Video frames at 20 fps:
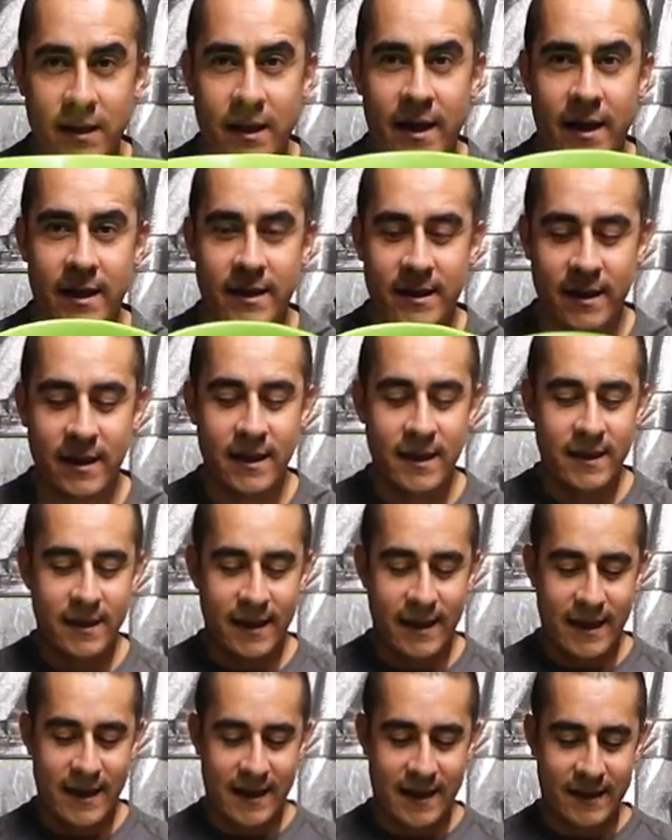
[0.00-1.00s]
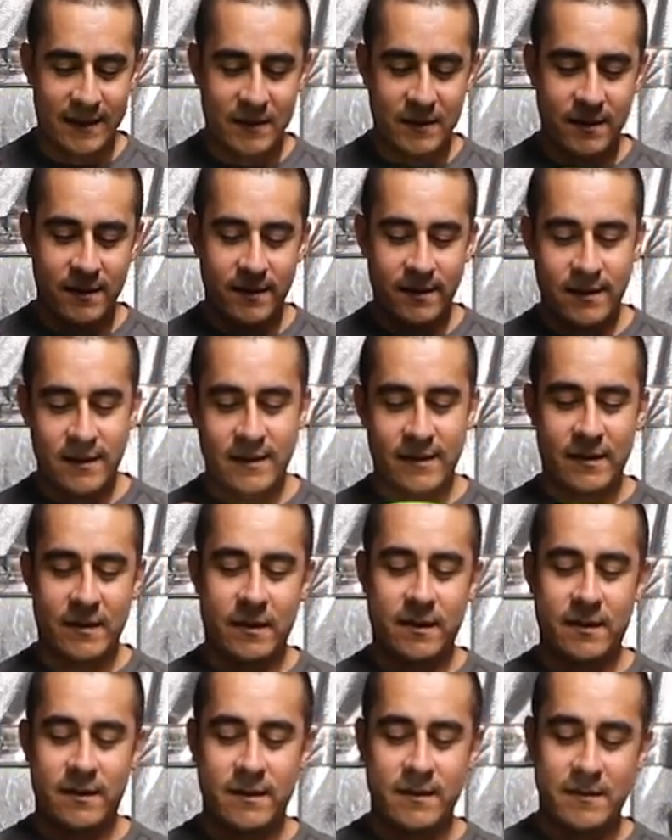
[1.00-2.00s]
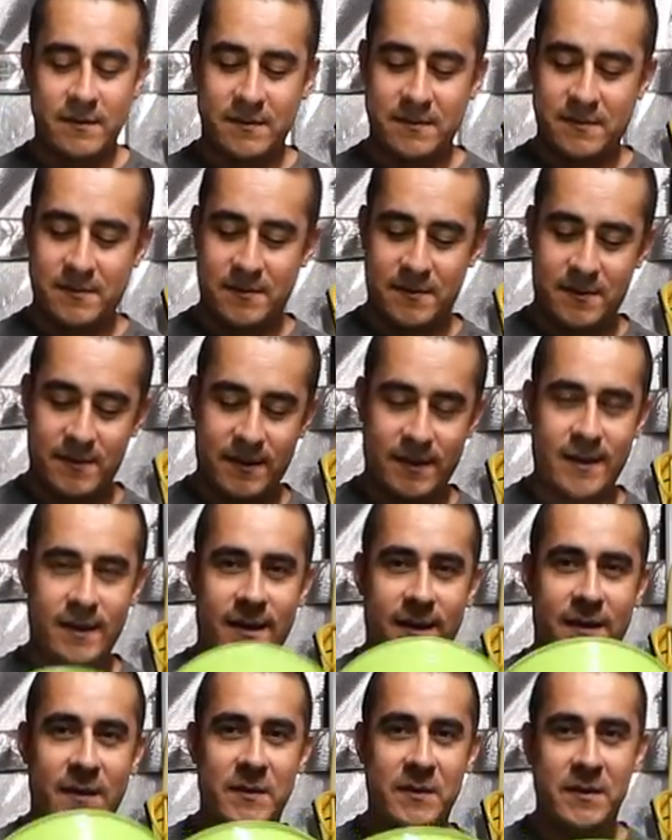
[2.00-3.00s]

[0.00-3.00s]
I had. And yeah,